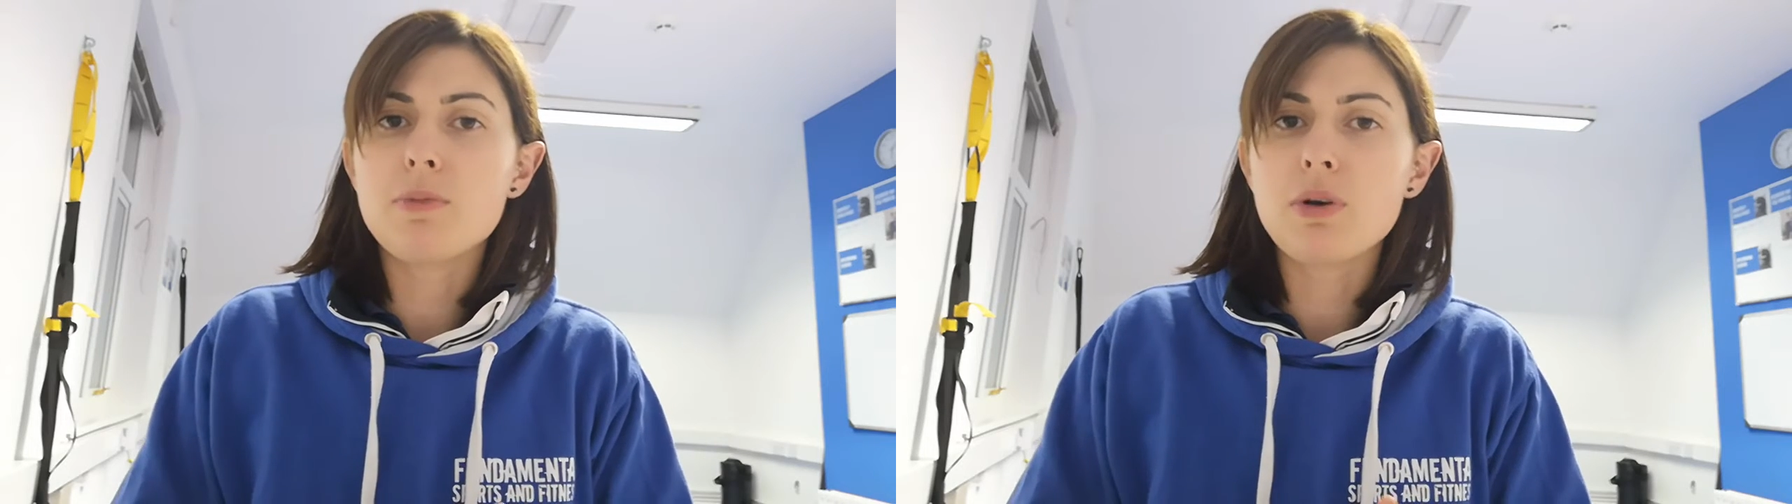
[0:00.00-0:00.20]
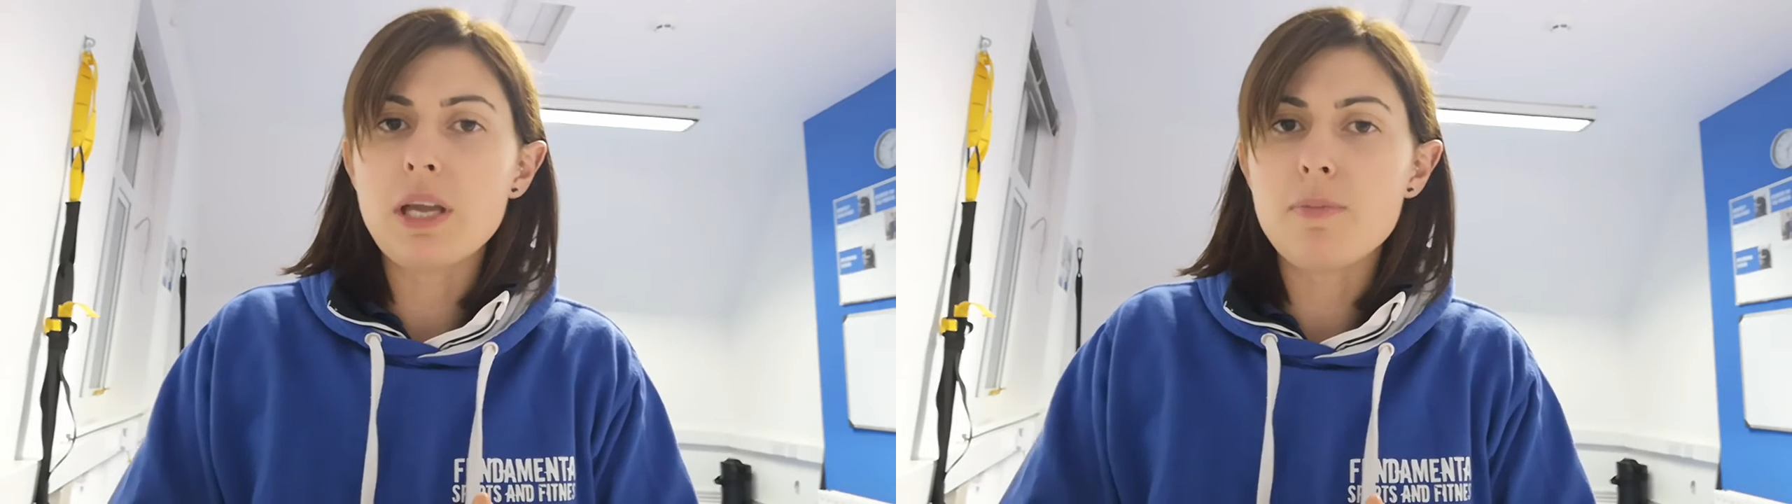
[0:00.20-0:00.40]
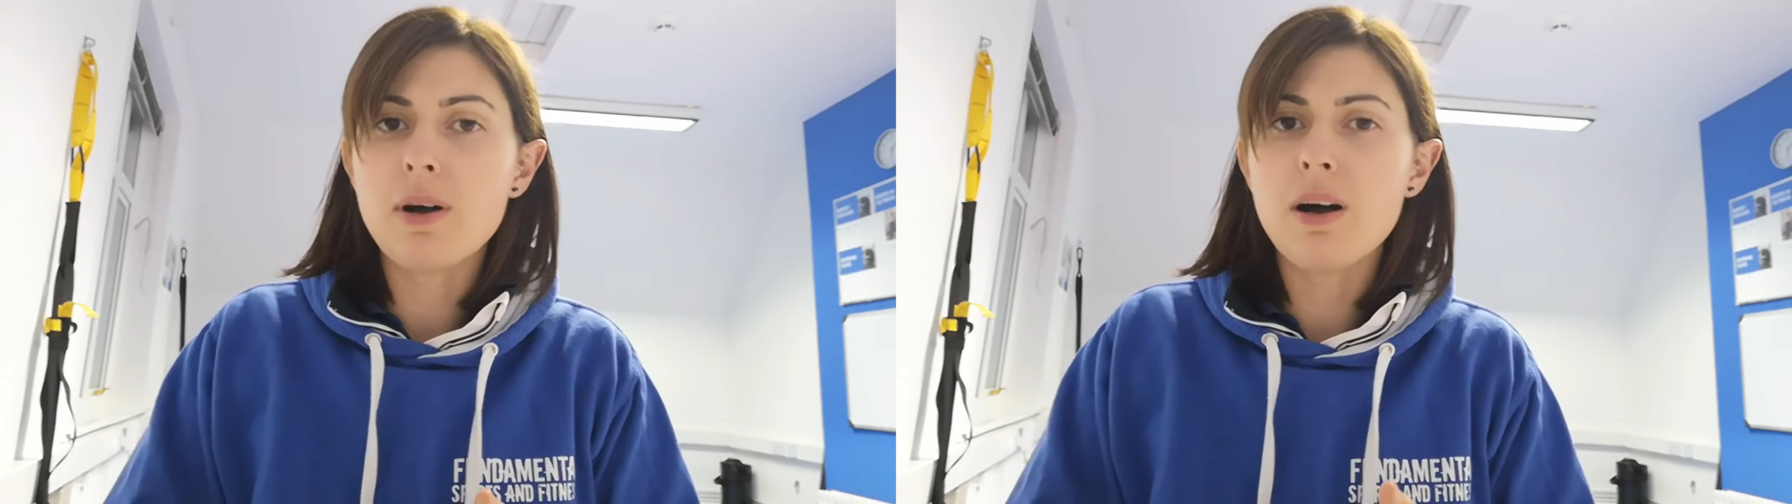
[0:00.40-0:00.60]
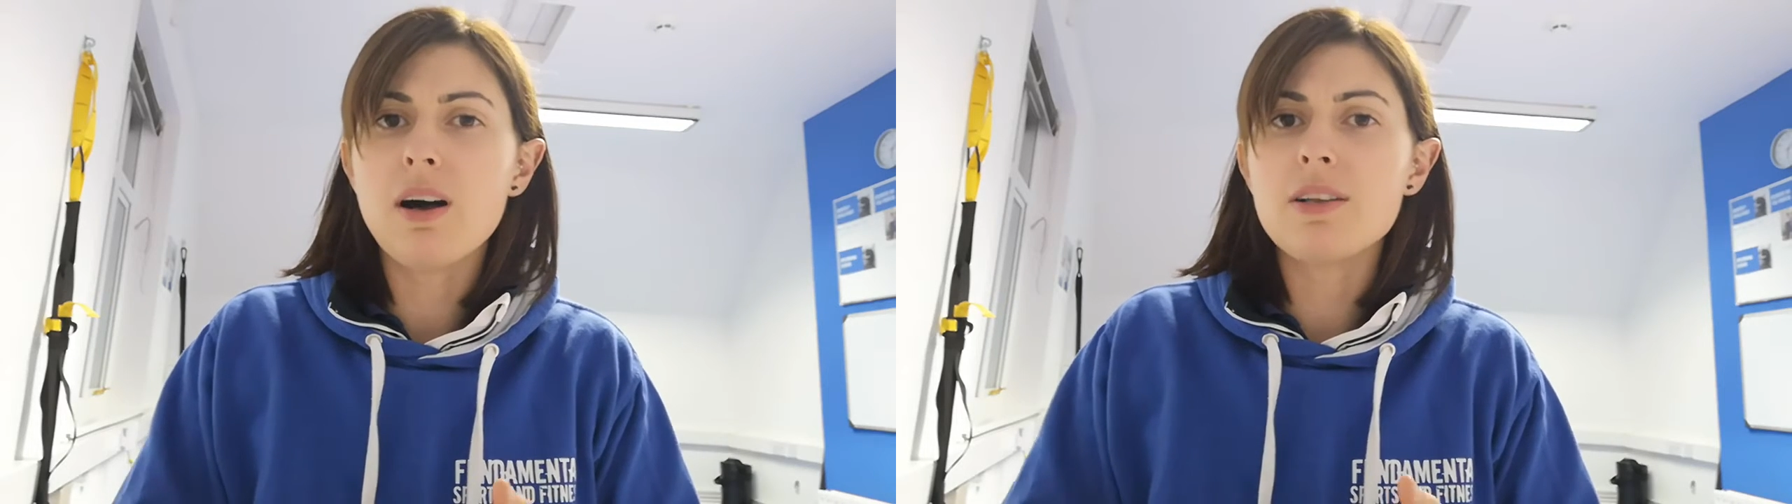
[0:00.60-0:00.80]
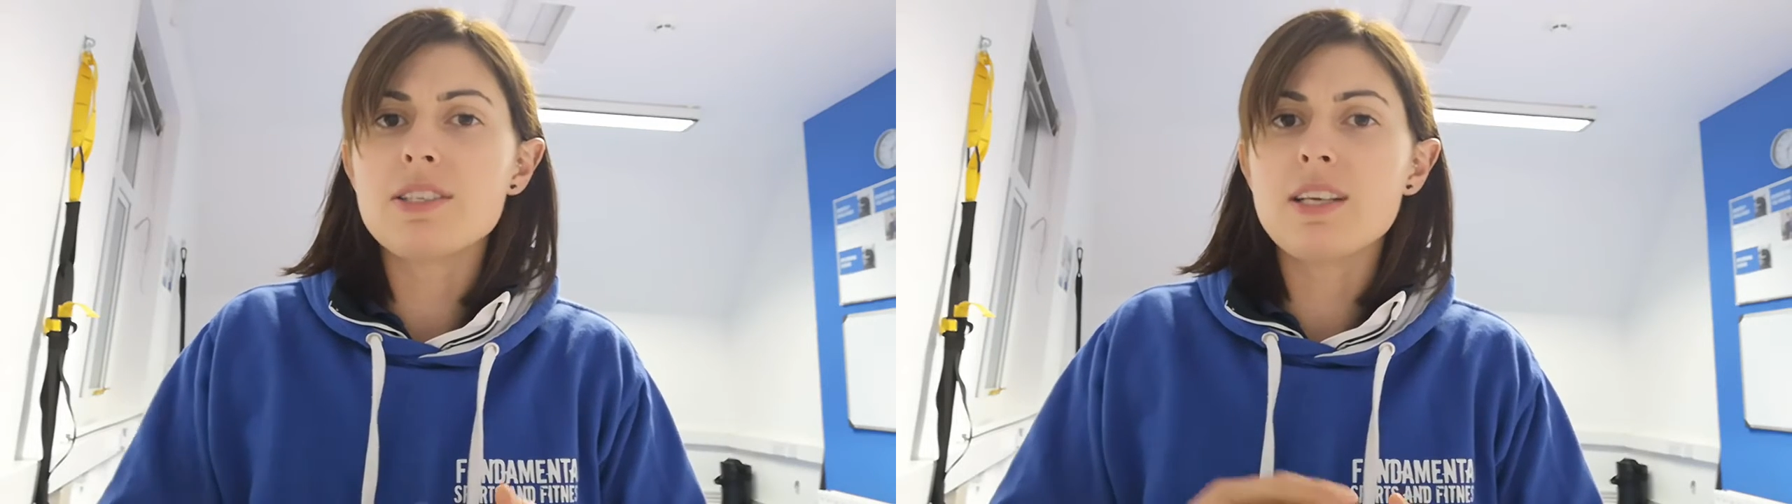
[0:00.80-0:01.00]
monkey
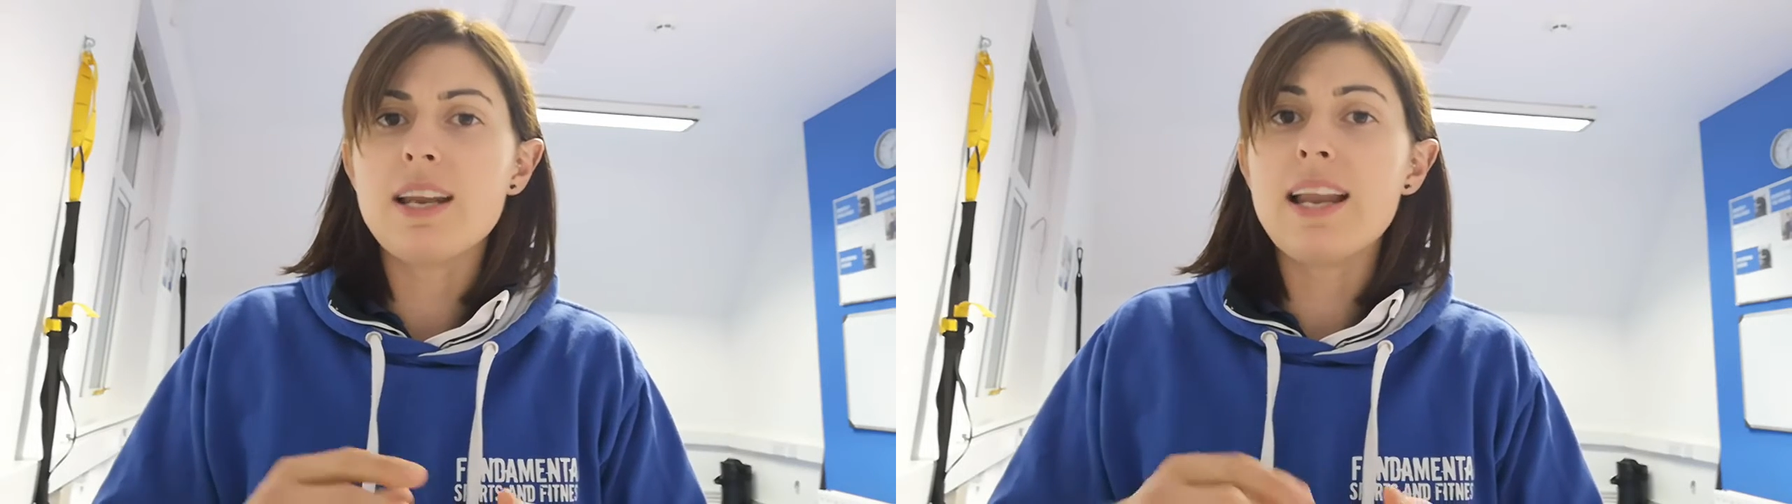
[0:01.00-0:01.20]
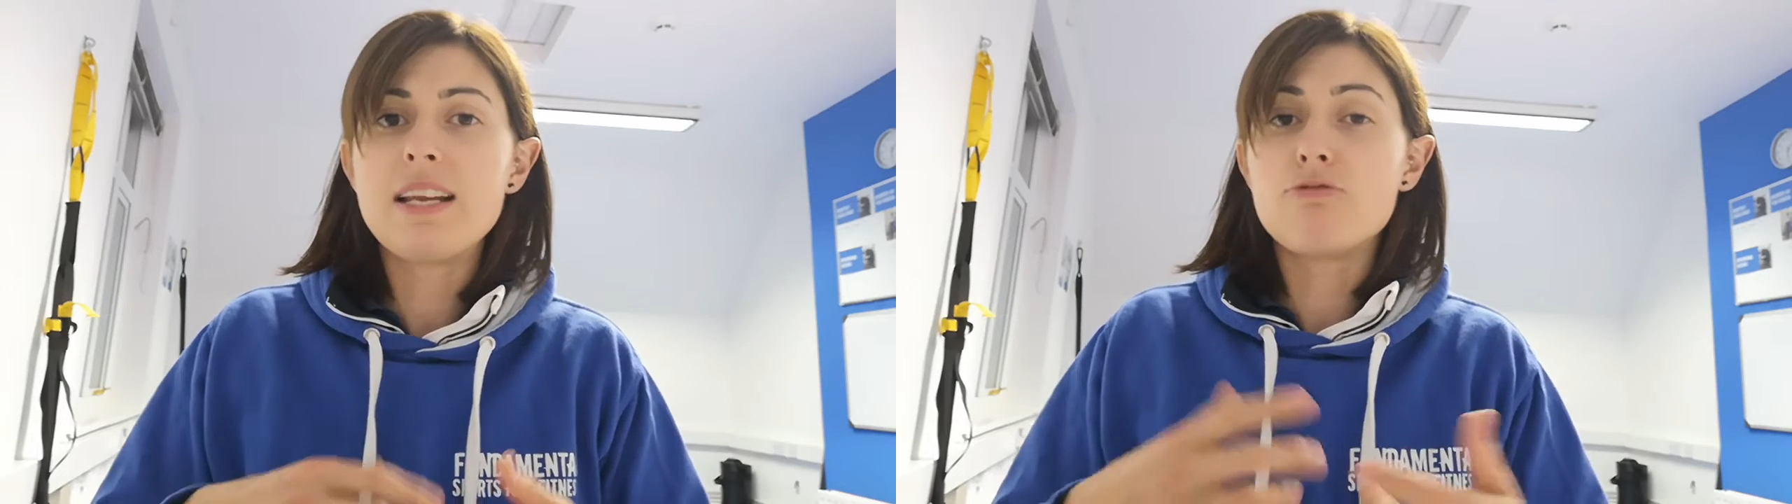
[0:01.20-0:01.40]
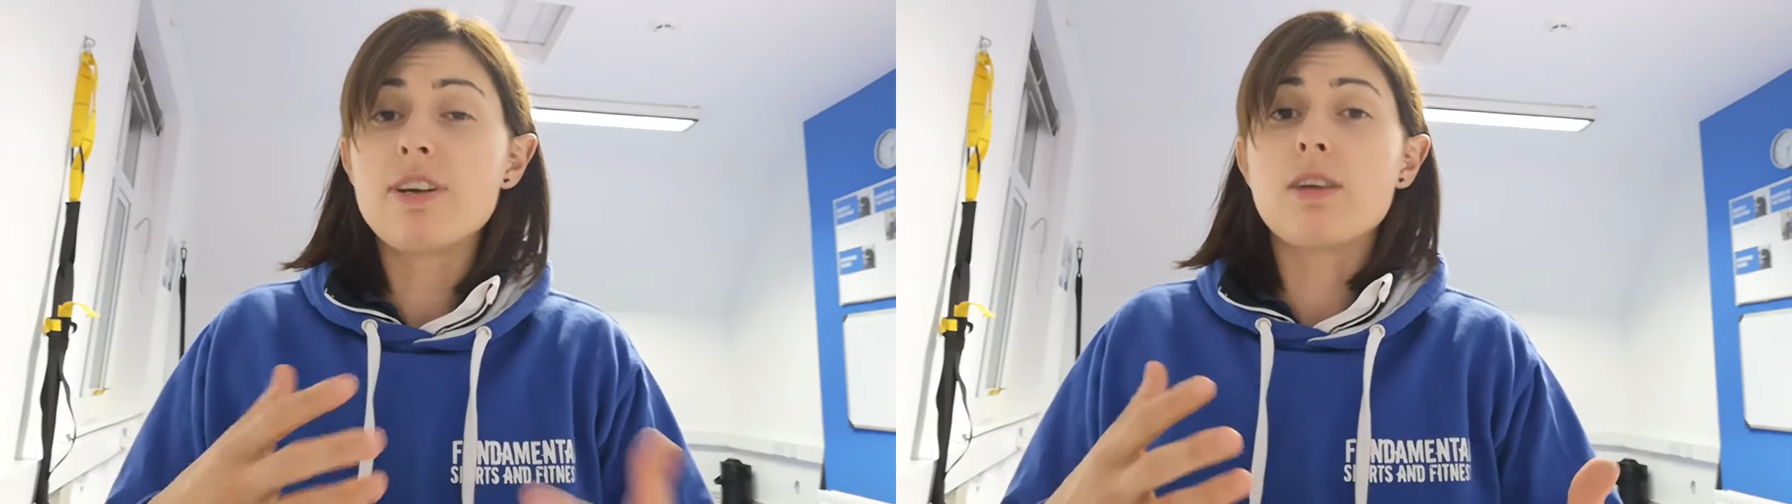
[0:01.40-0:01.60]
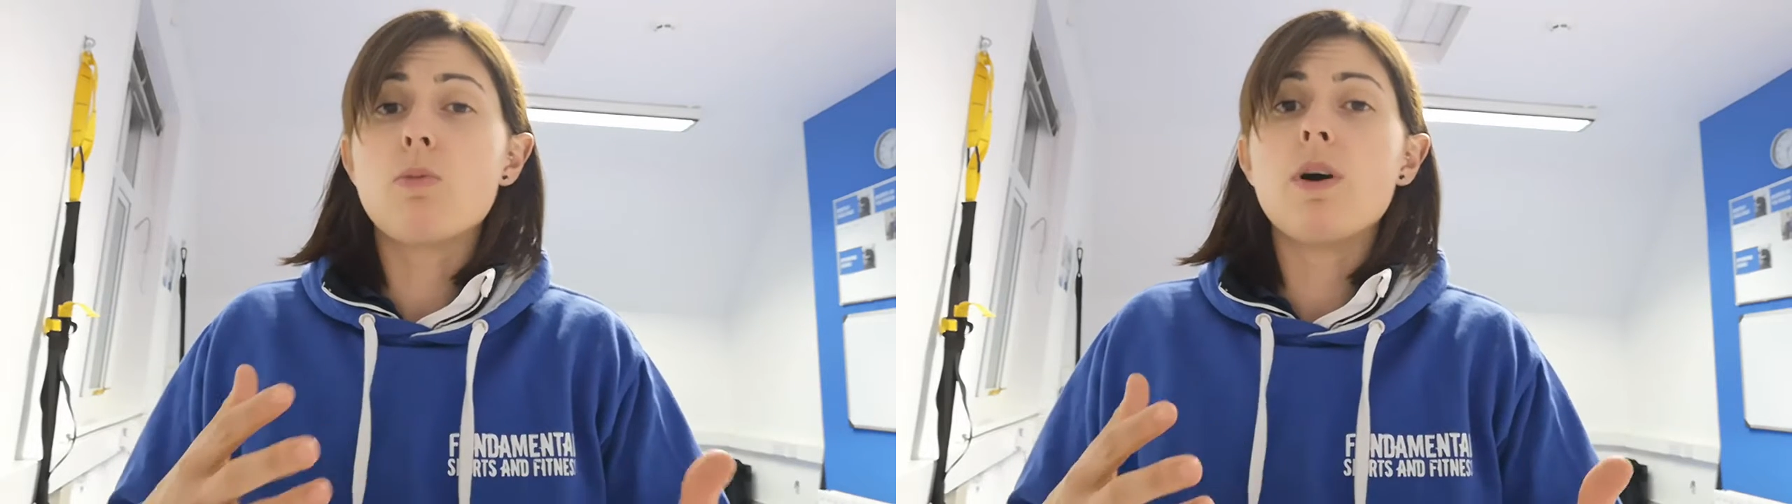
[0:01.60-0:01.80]
bars and any rig